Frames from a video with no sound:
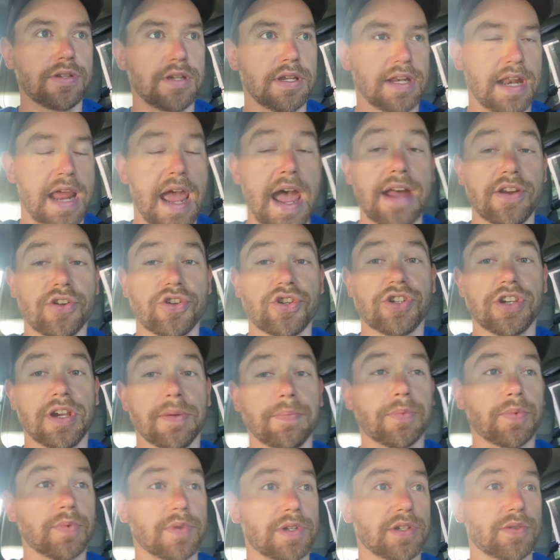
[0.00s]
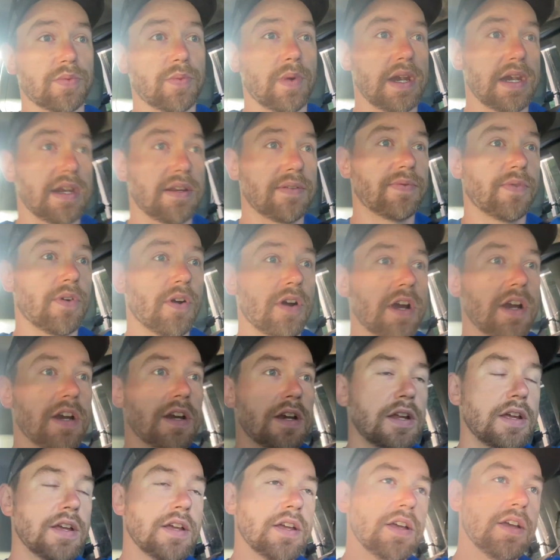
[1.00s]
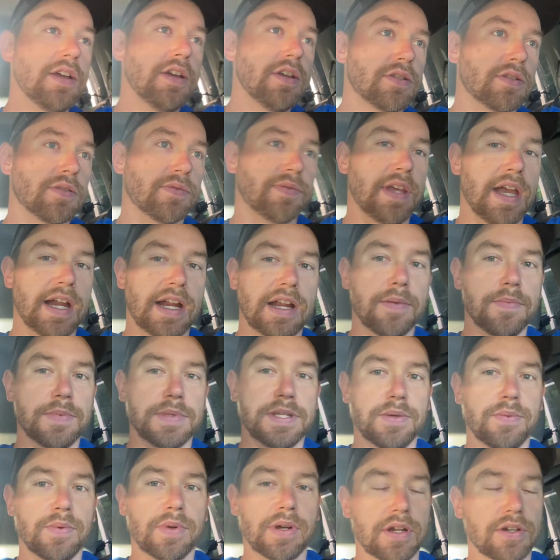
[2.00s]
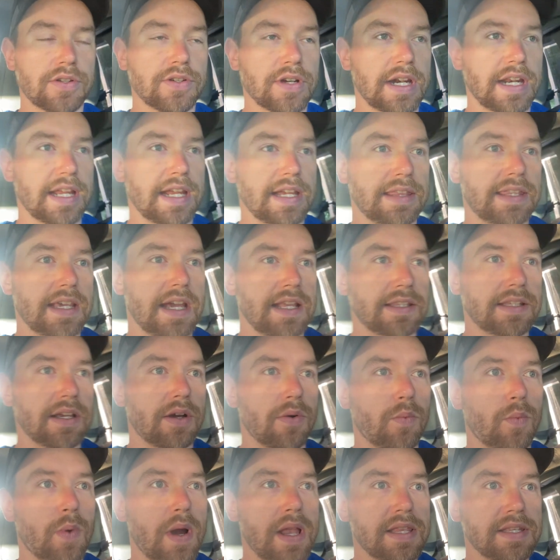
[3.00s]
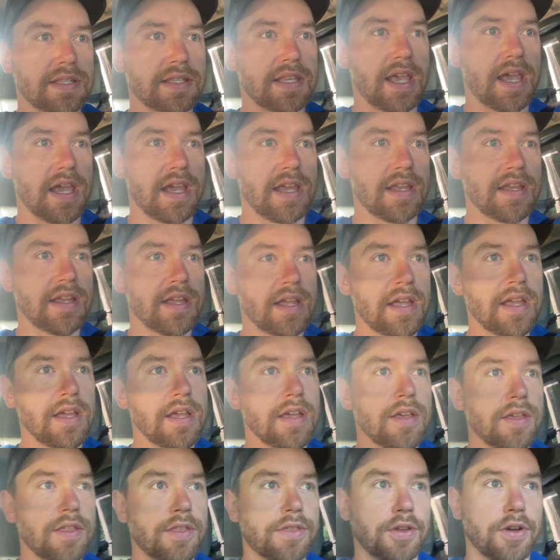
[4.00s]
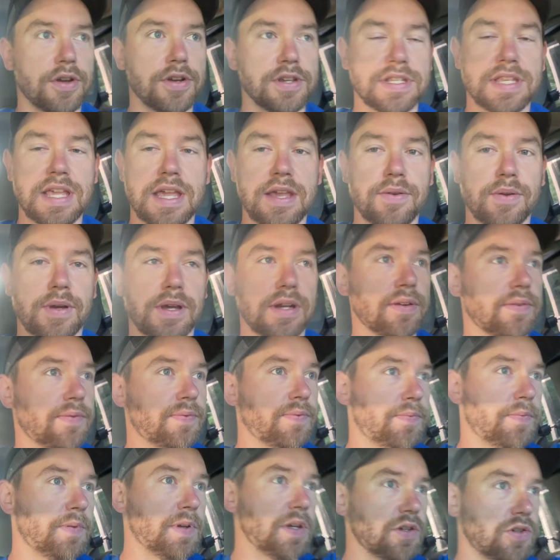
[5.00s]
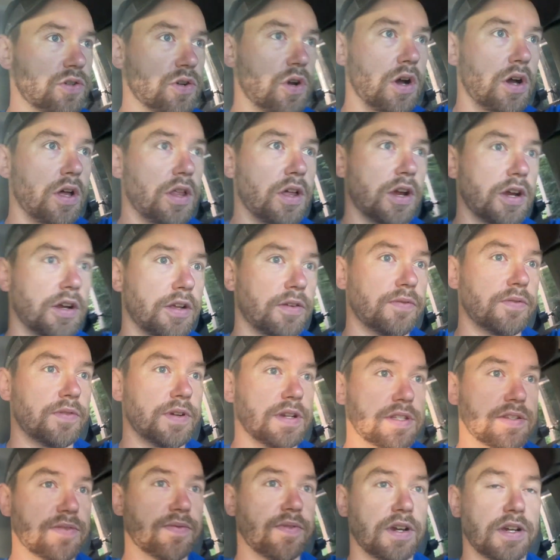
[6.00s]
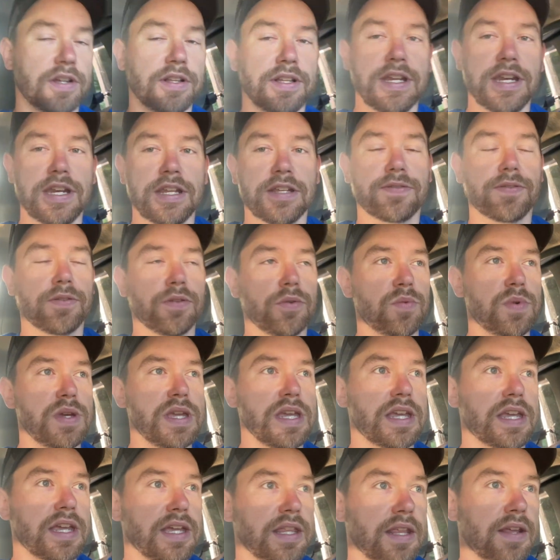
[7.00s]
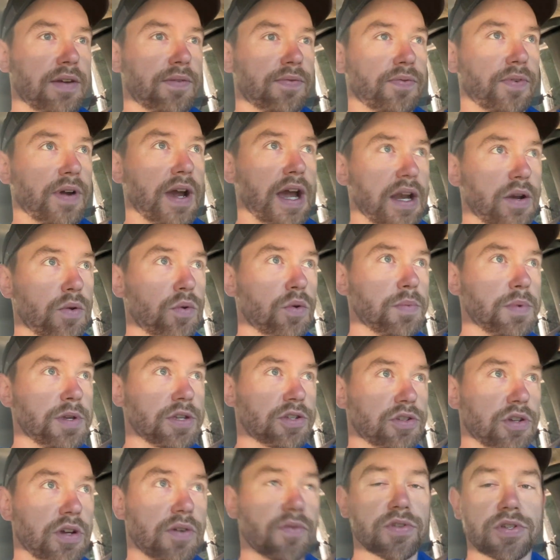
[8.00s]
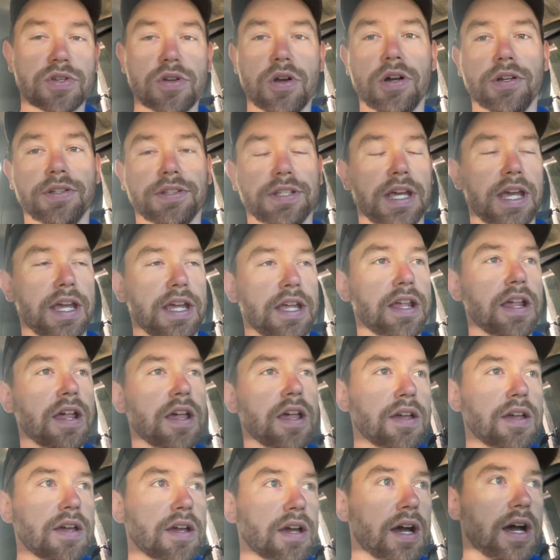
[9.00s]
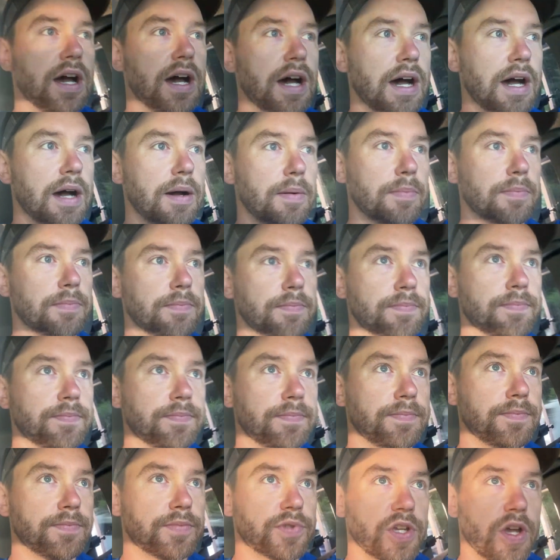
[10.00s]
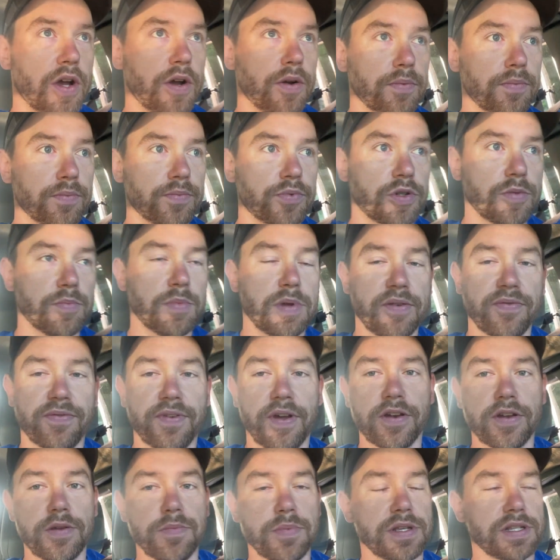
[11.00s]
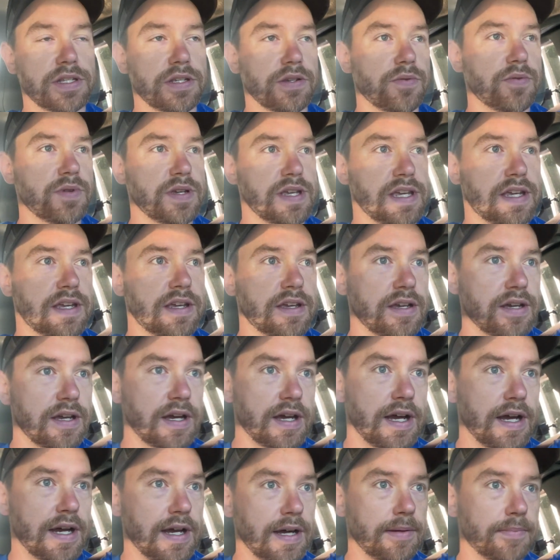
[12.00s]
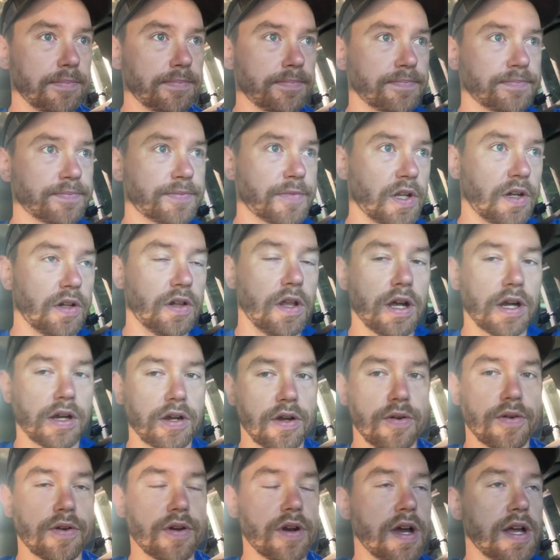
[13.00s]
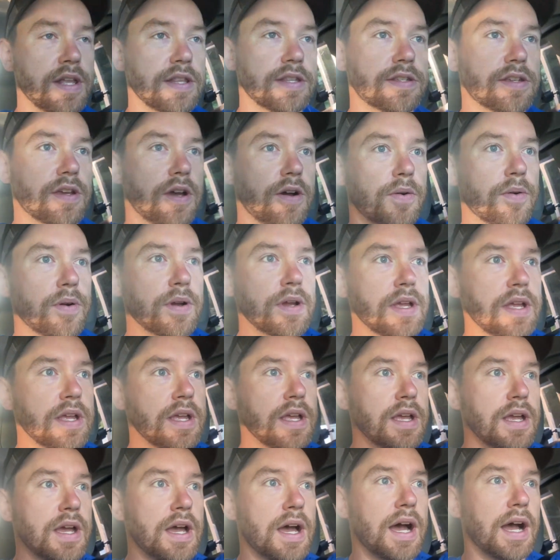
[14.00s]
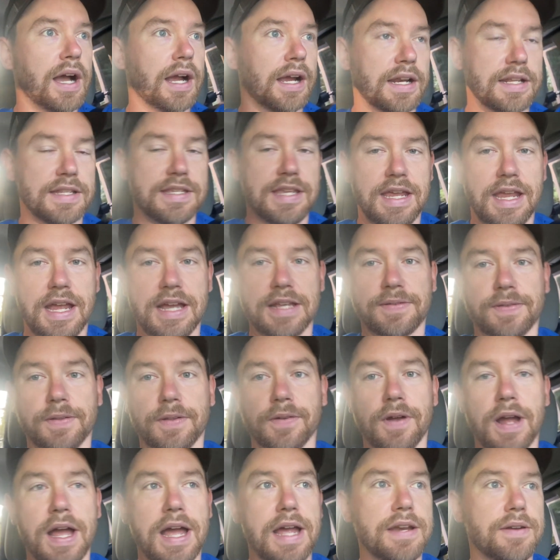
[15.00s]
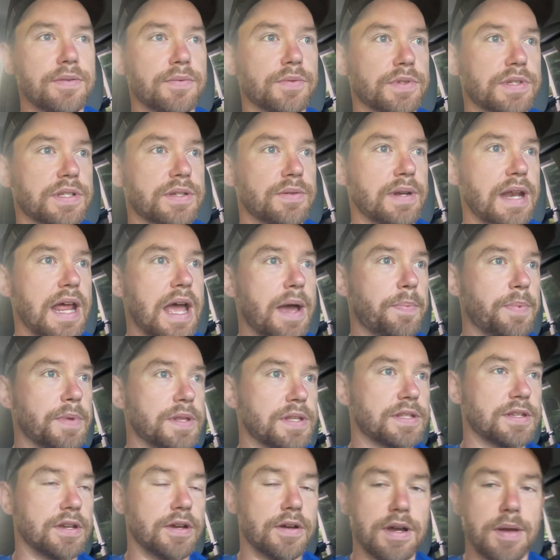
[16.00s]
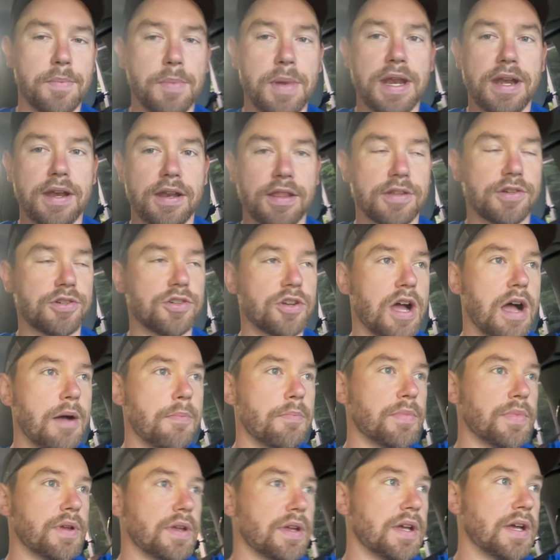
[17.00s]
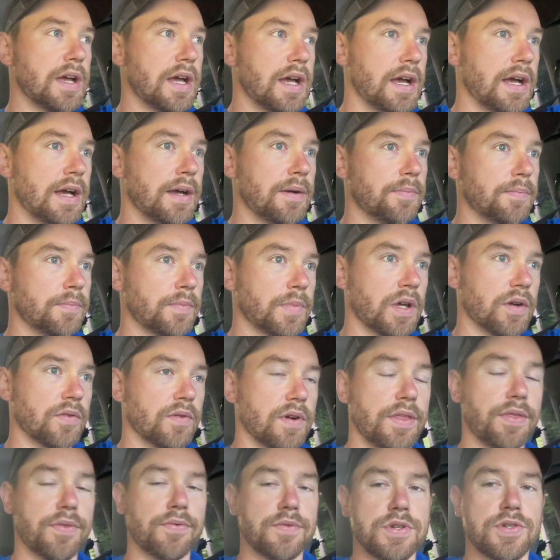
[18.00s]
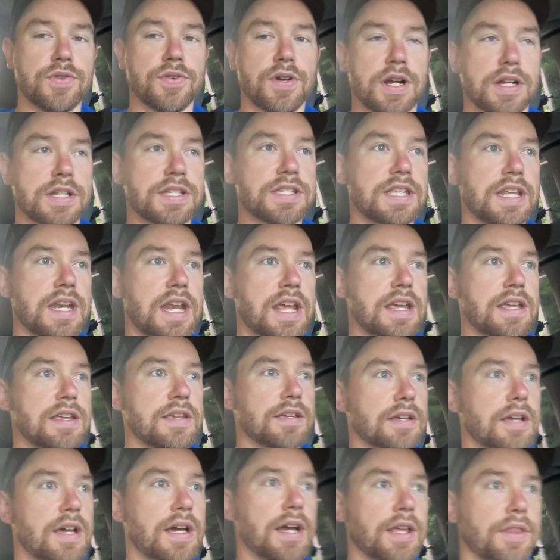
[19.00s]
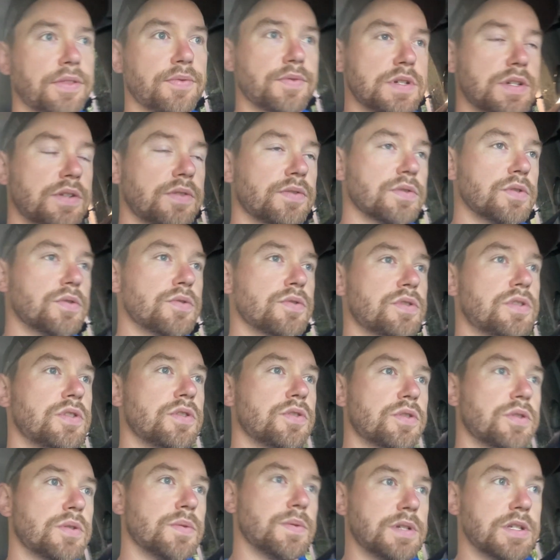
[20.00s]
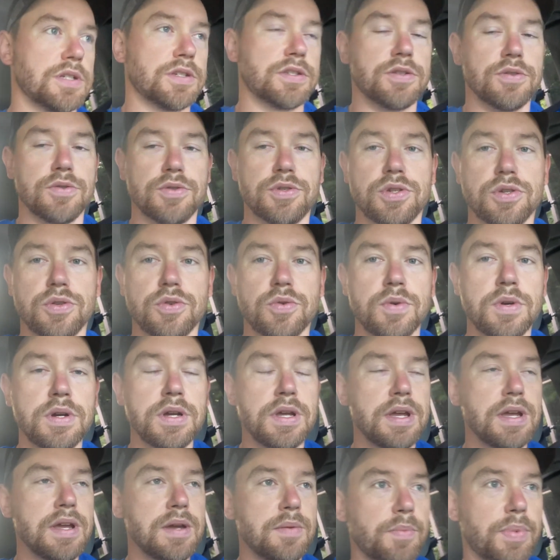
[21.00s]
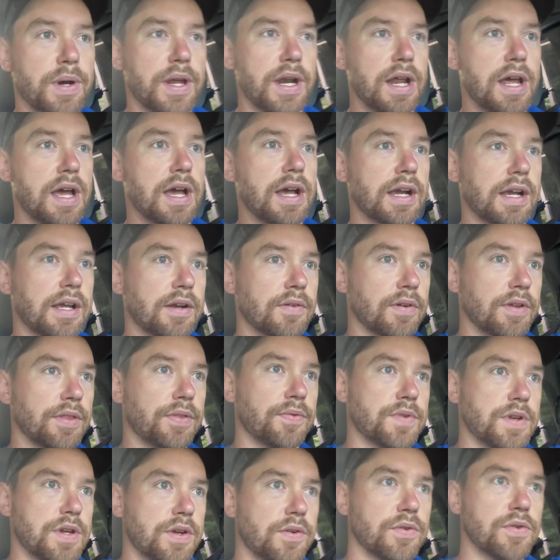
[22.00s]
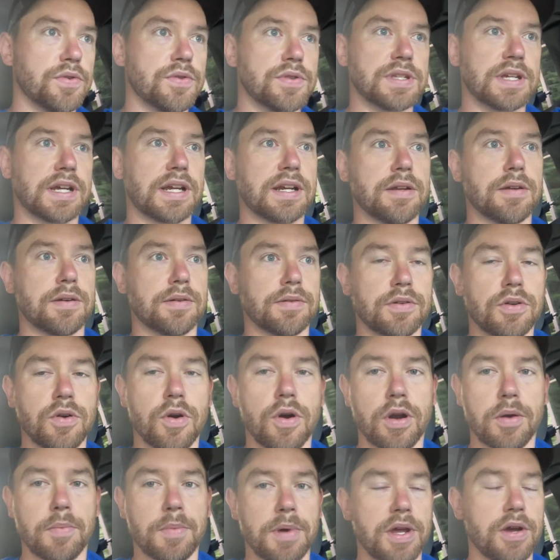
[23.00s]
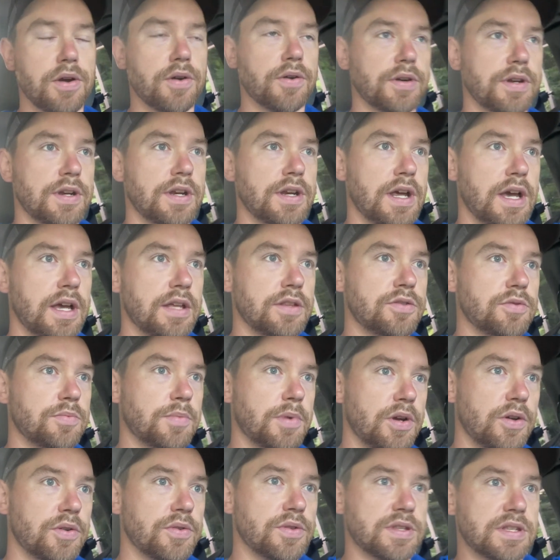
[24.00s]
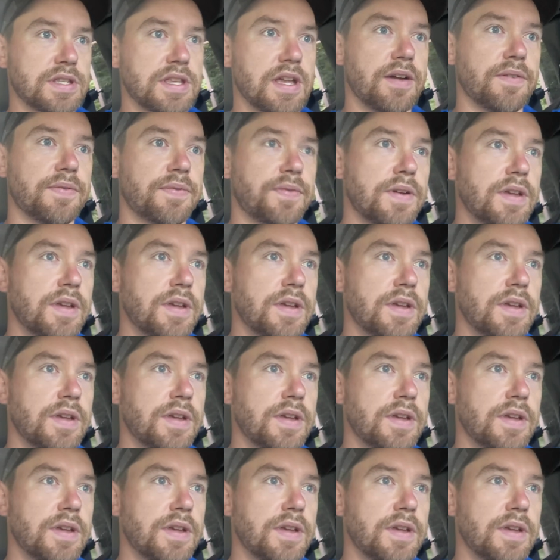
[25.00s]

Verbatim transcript: it has shipped. We're just waiting for it. So if that comes in, we're gonna try to get that done Wednesday. Thursday, we're gonna finish all our rest of our cleanings for the week, and then Friday will be a service call day. Um, so should be a very busy week. Um, got a lot going on. So uh, I'm gonna take you guys for the ride, and we'll see what happens. So I'm heading to the shop. Um, gonna run three trucks today, uh, three crews. Usually we just do two. But uh, I'm gonna run three crews. I'm gonna go out on my own and uh, do my own stuff.